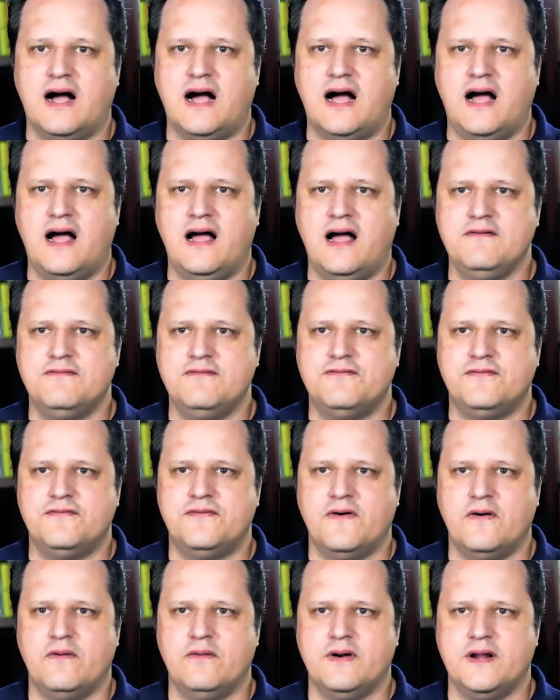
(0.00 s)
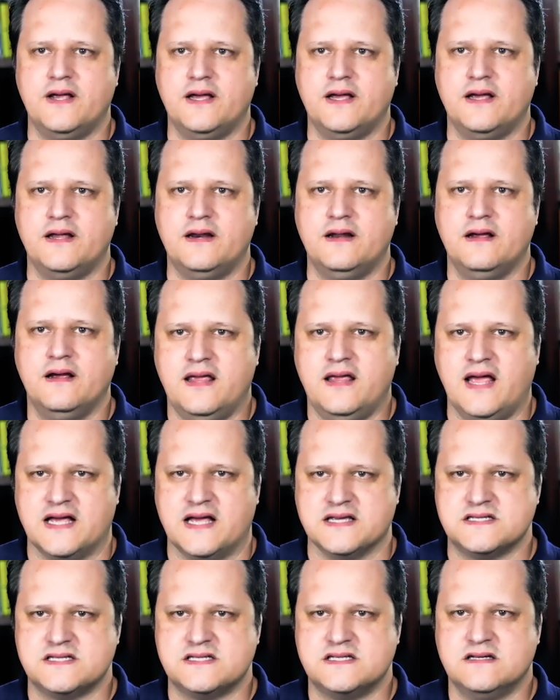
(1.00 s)
I voted
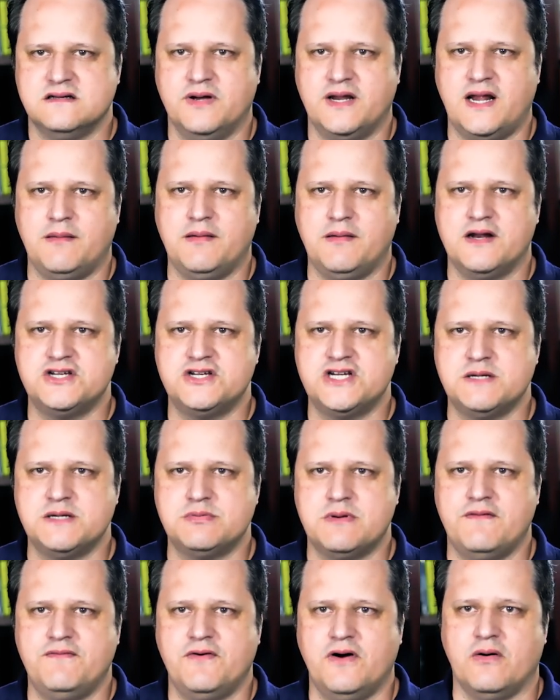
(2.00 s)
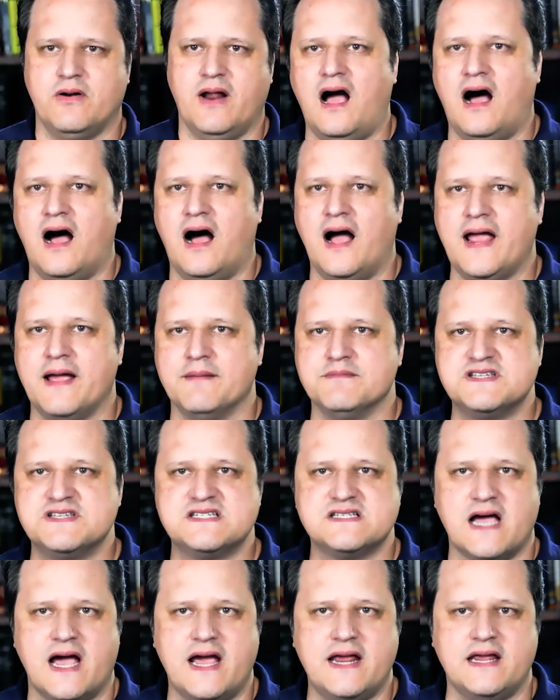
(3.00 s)
yes, but I'm going to change my vote. I am
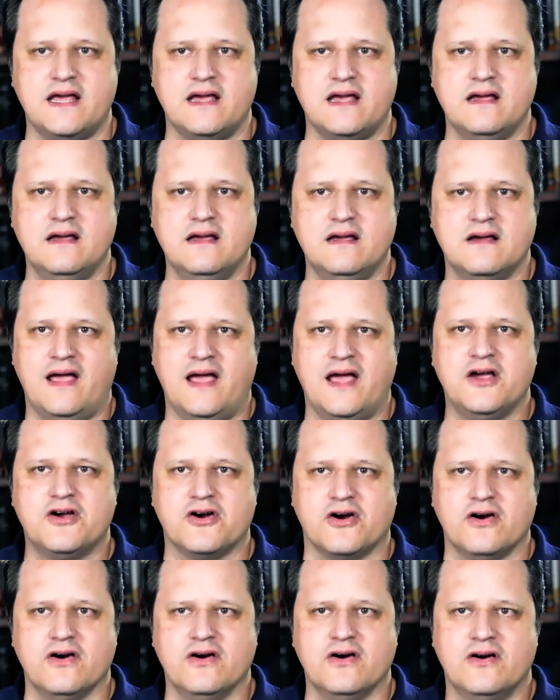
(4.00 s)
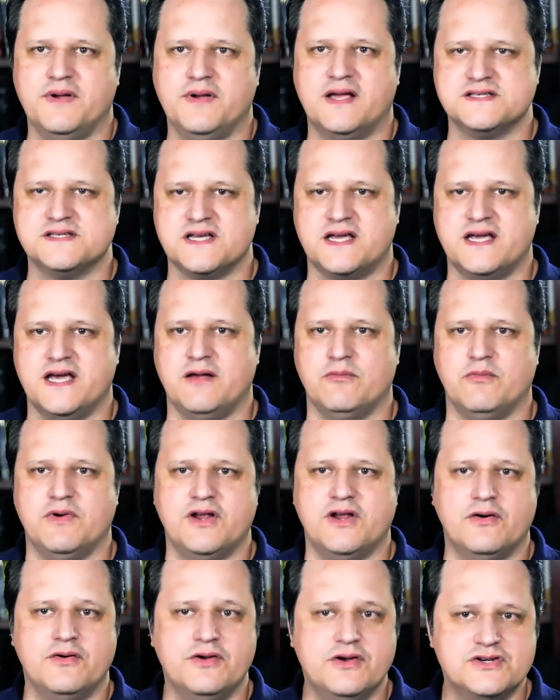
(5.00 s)
signing Anchor because, again, we
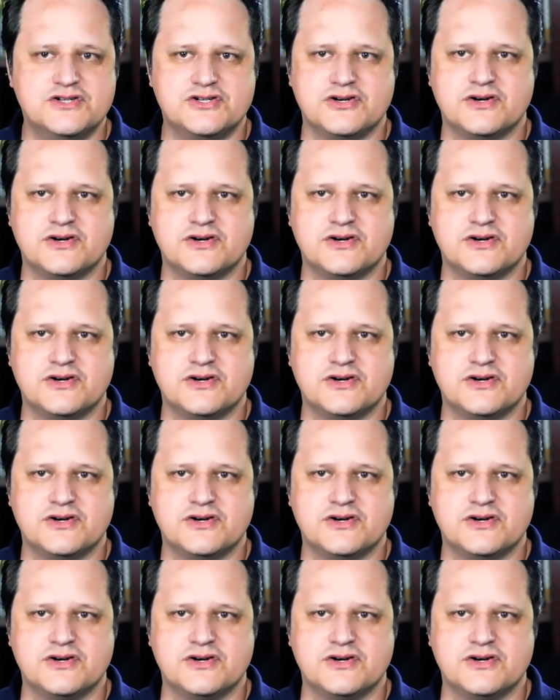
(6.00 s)
don't use